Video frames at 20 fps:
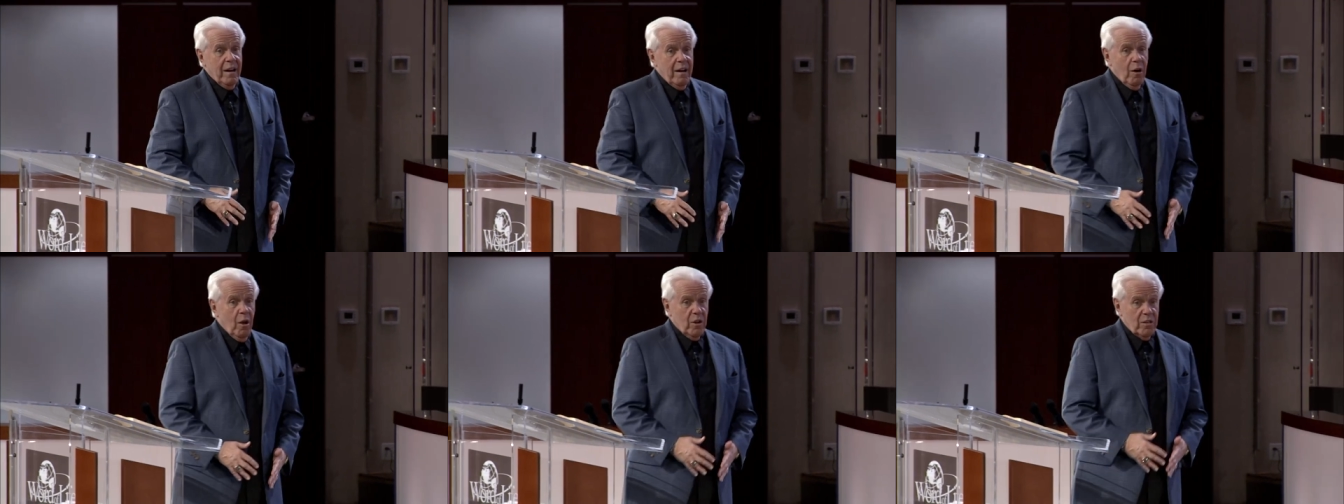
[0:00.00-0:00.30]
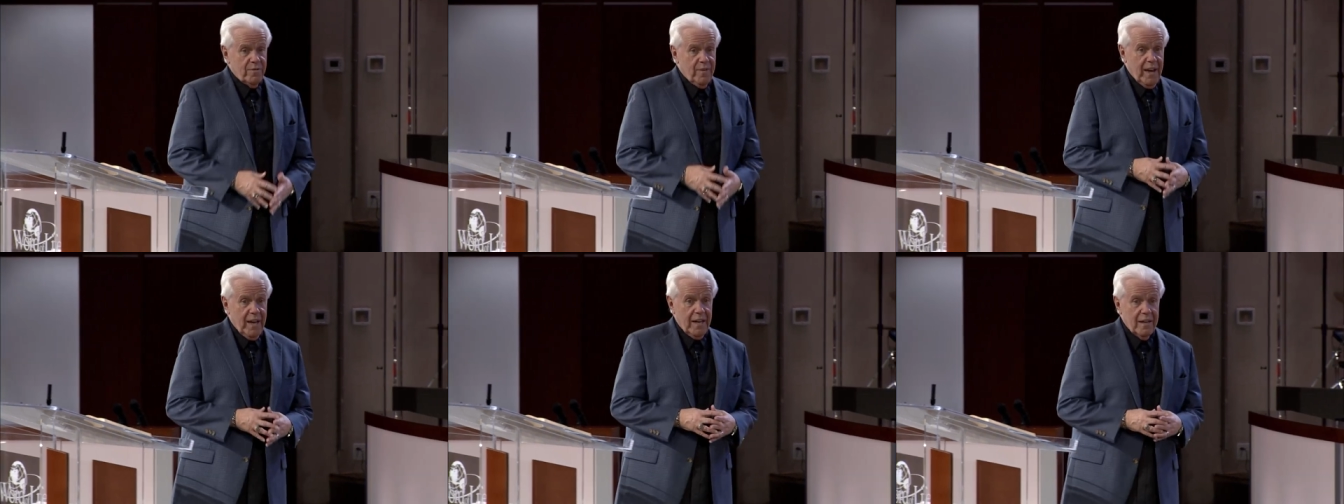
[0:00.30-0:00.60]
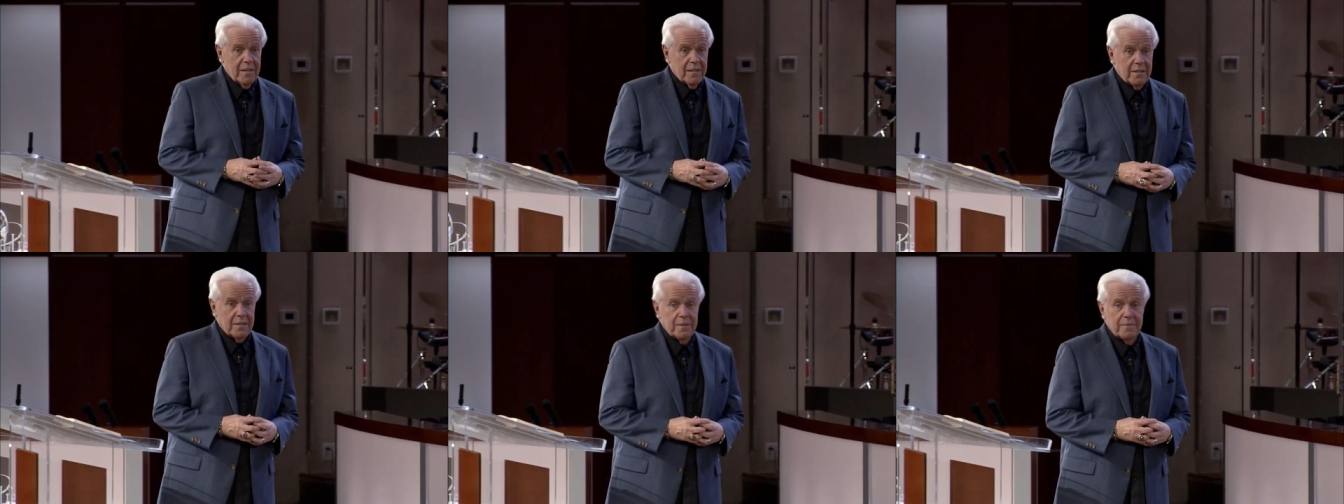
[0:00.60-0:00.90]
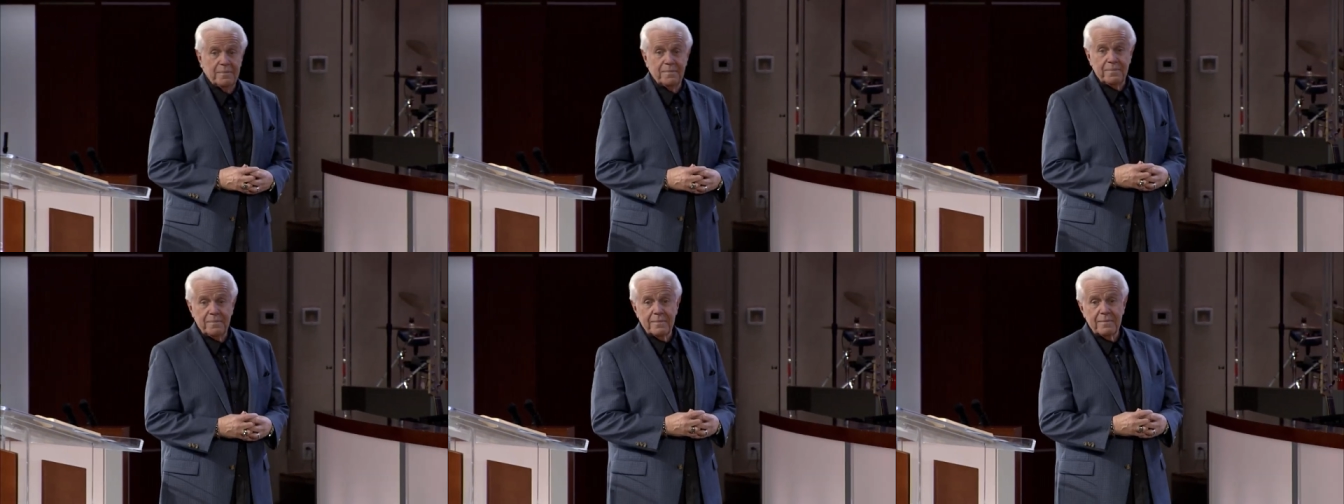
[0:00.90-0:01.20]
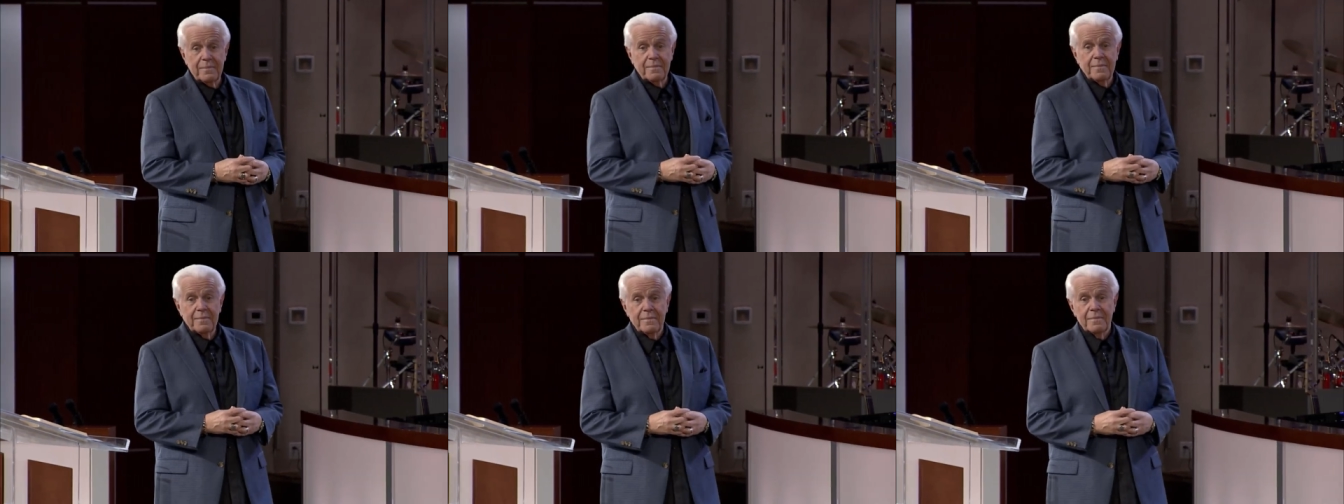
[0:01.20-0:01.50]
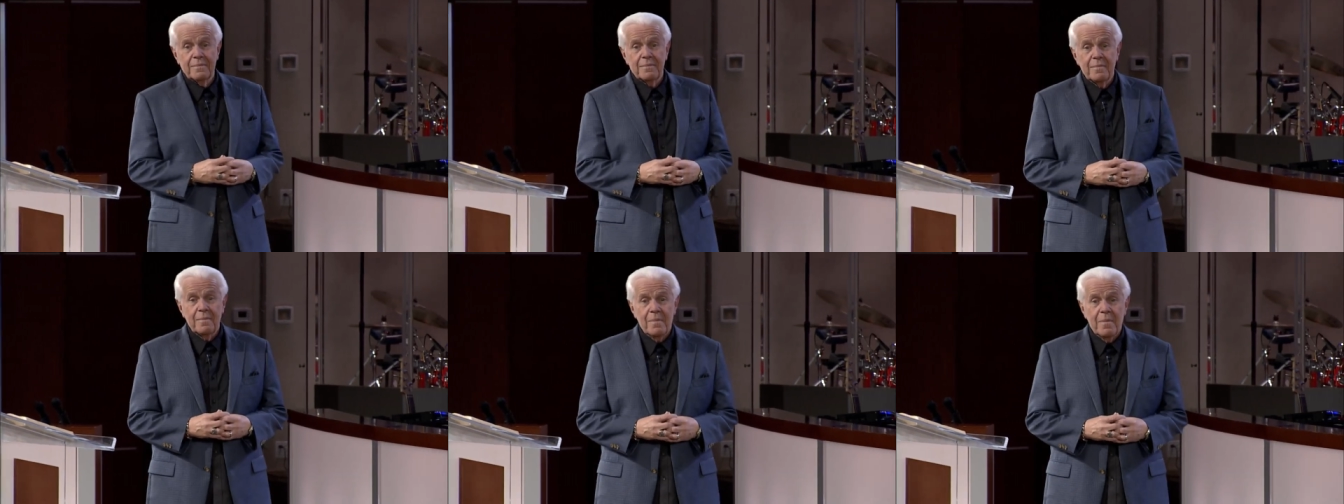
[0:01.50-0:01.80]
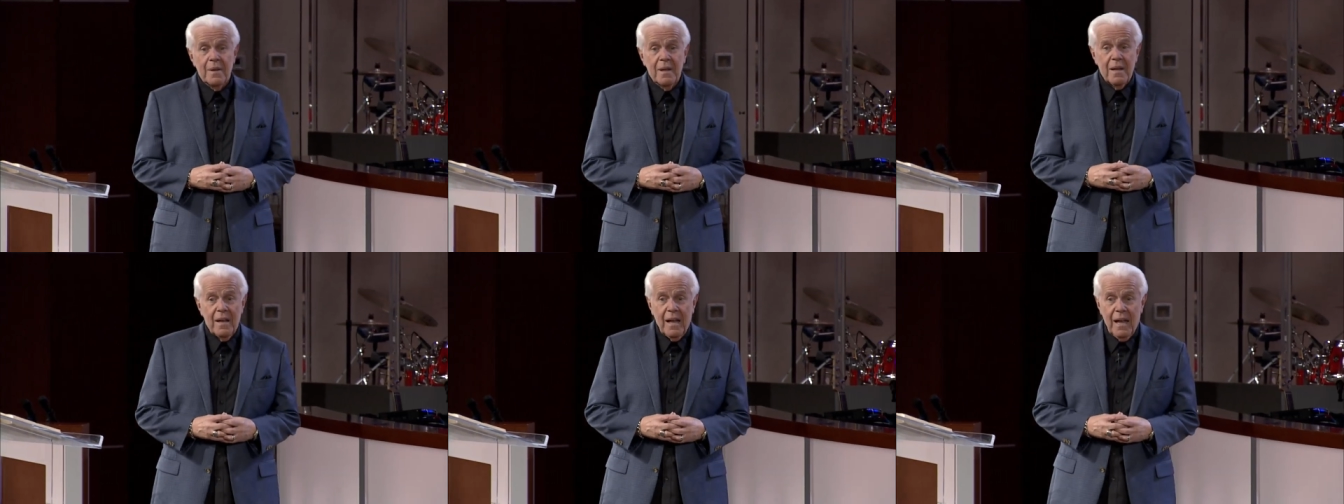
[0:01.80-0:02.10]
Las Vegas.
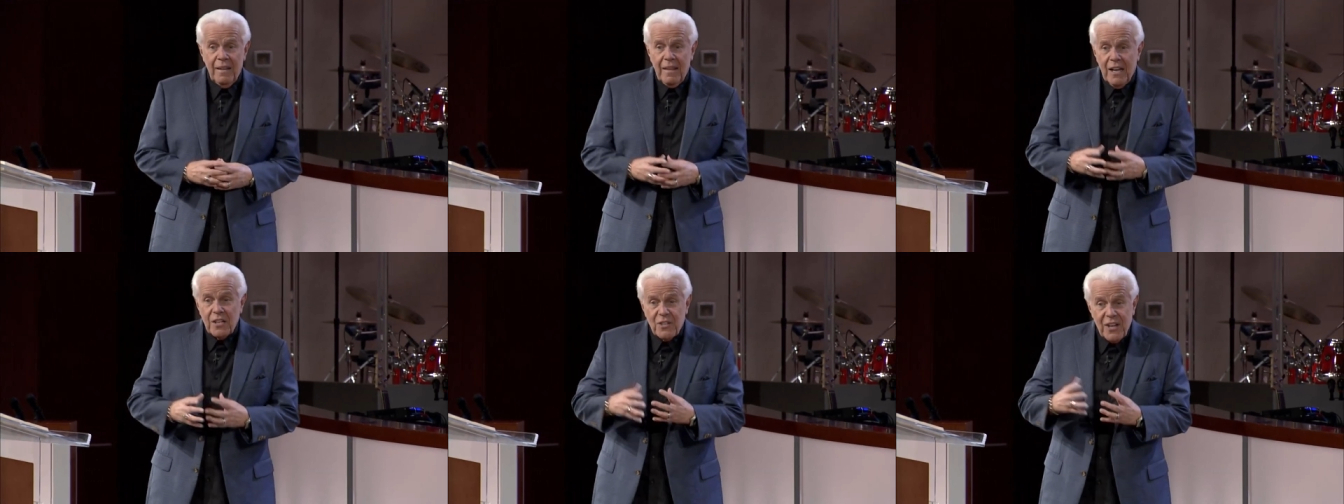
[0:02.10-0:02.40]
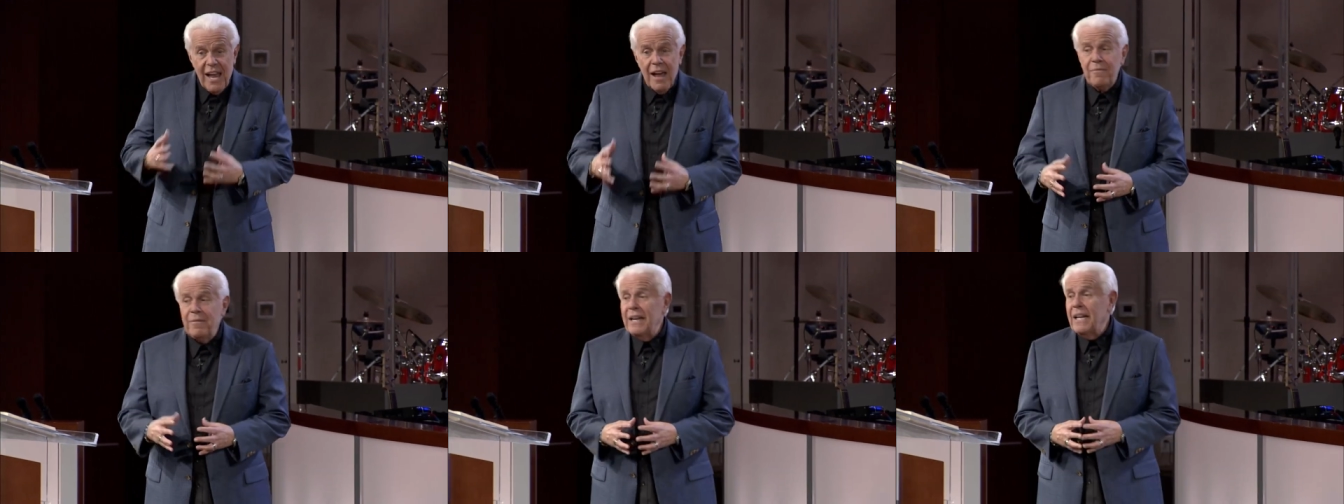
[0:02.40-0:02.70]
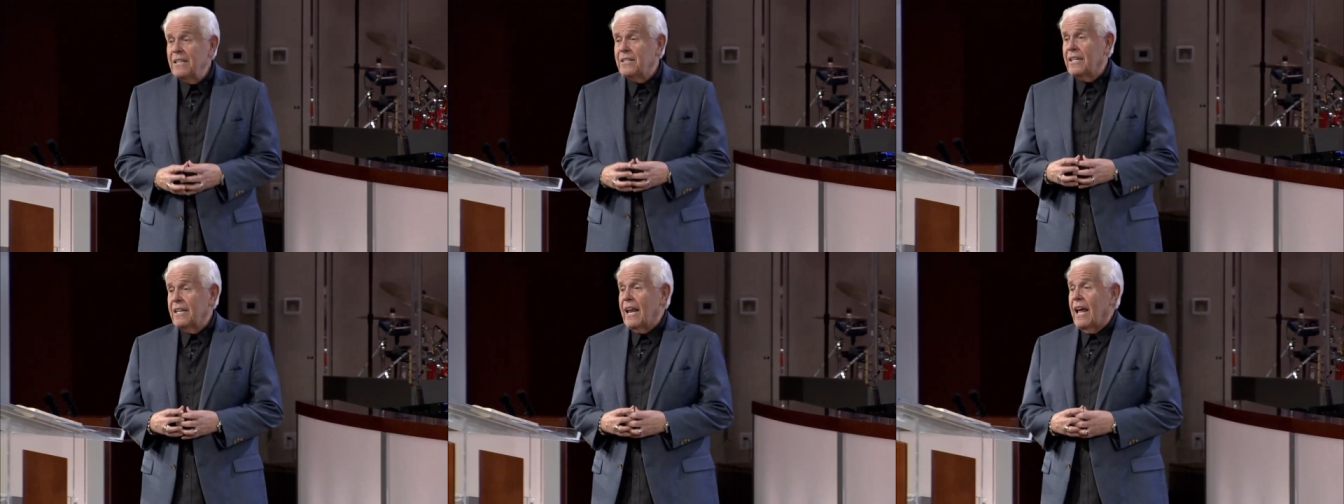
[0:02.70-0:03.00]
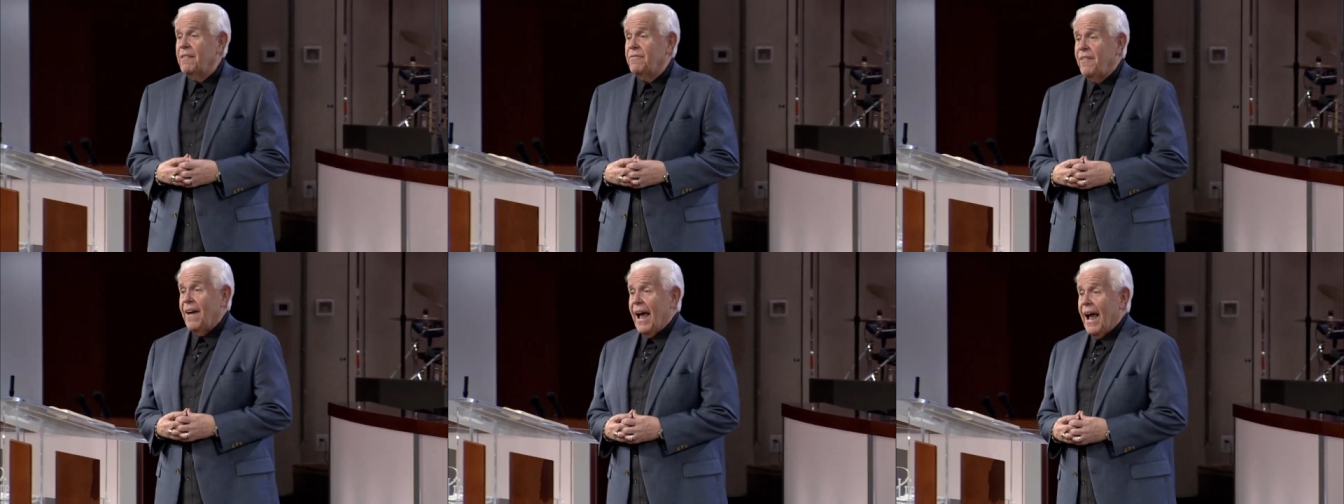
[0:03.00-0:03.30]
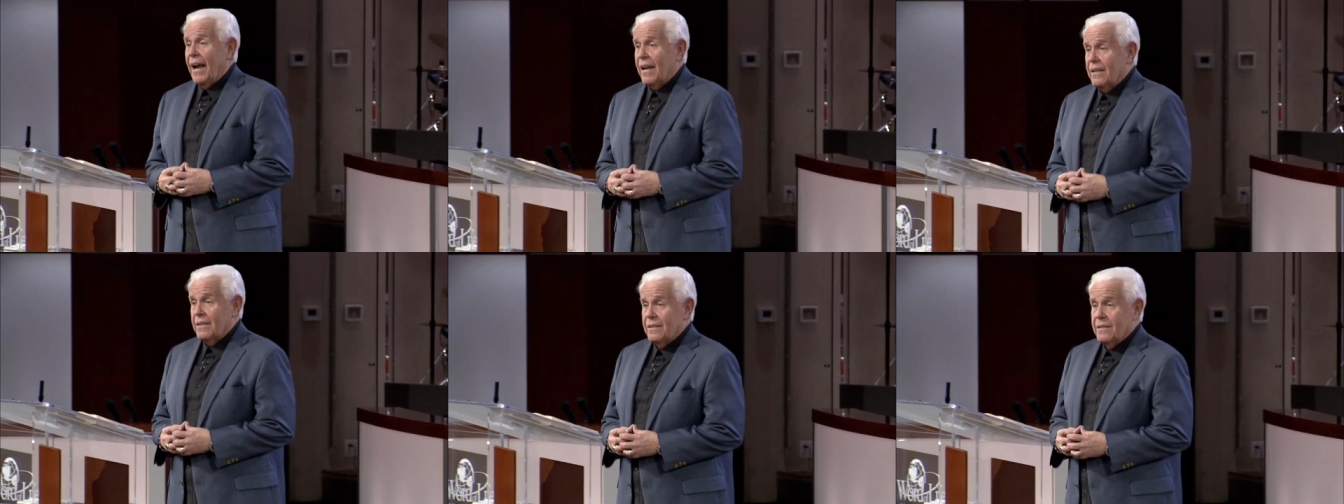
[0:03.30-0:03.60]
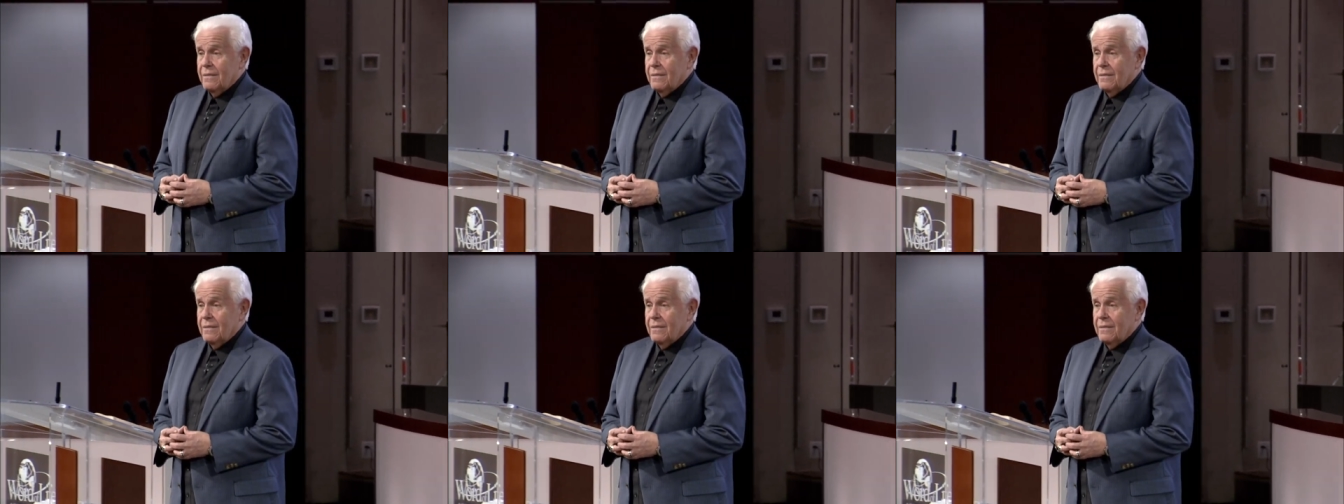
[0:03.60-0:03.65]
And there's evidence of that fact.